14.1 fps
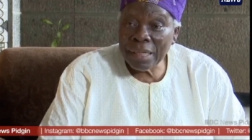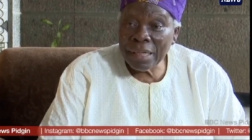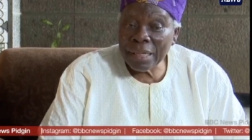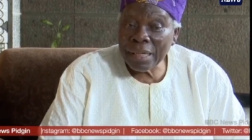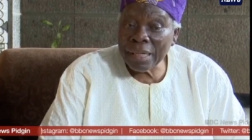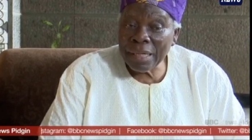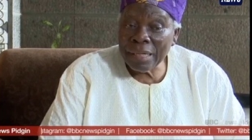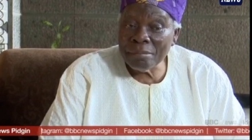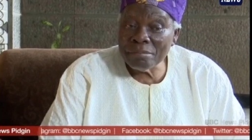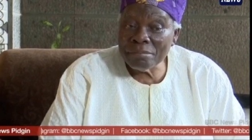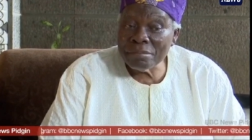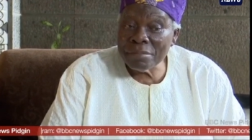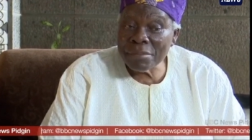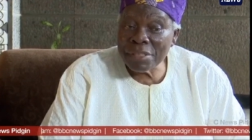I
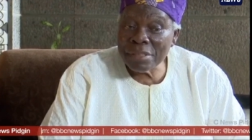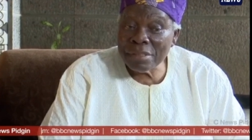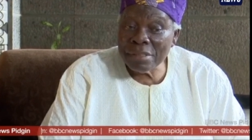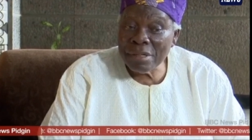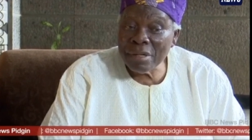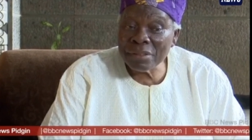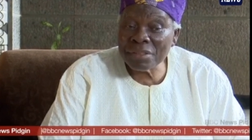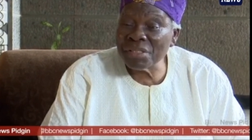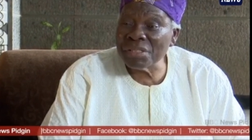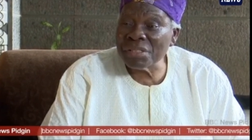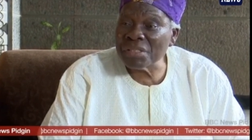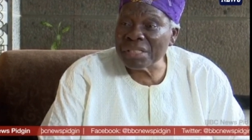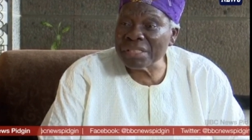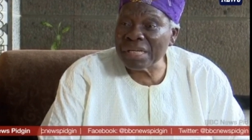am not
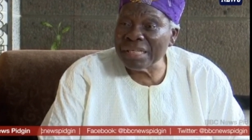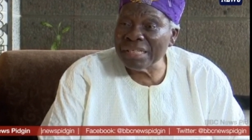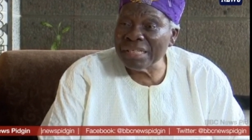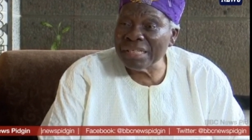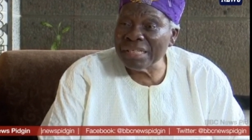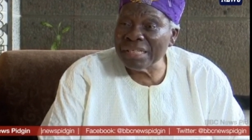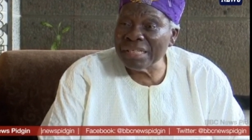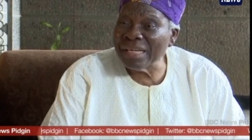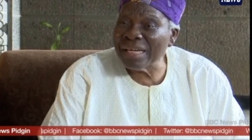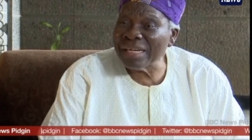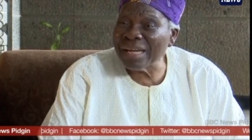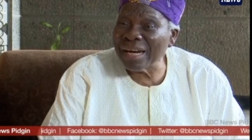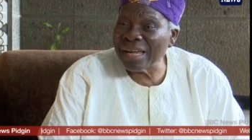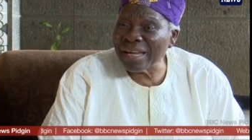interested in a
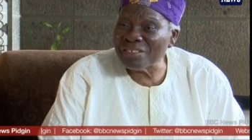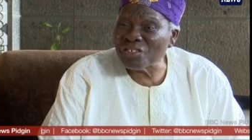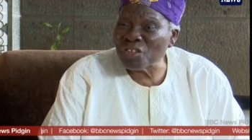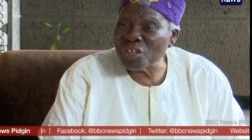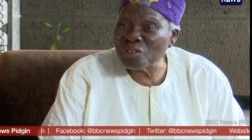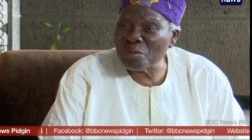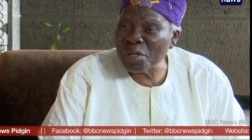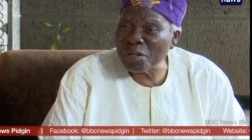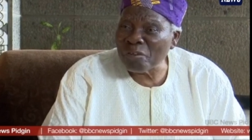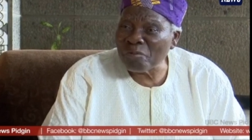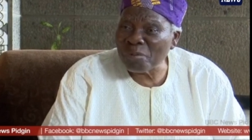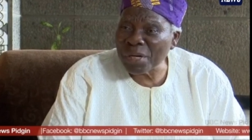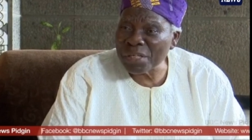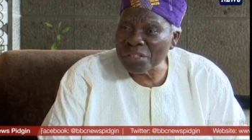general assessment
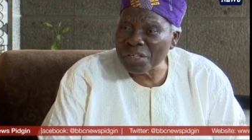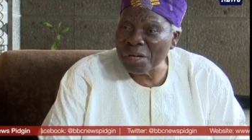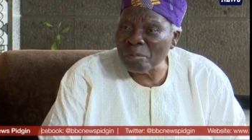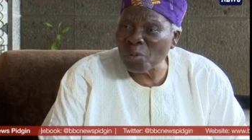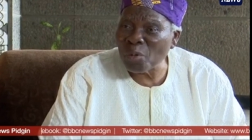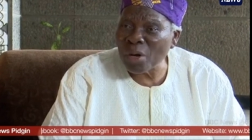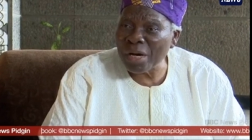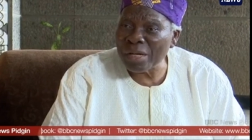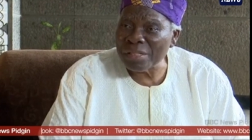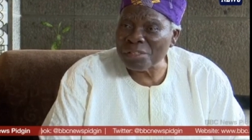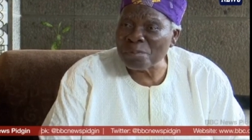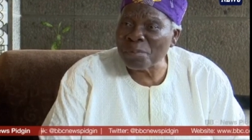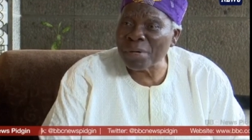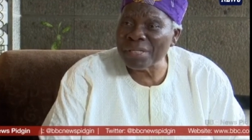of President
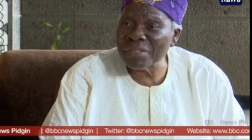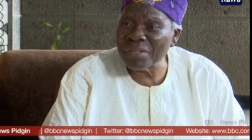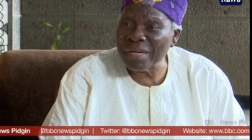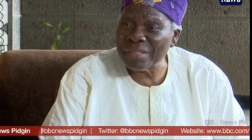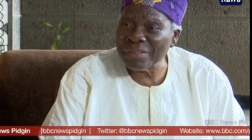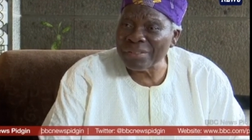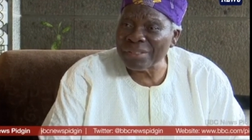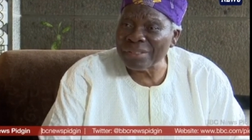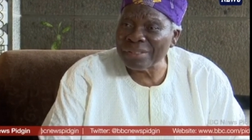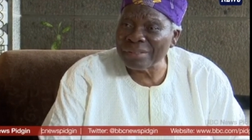Buhari's presidency.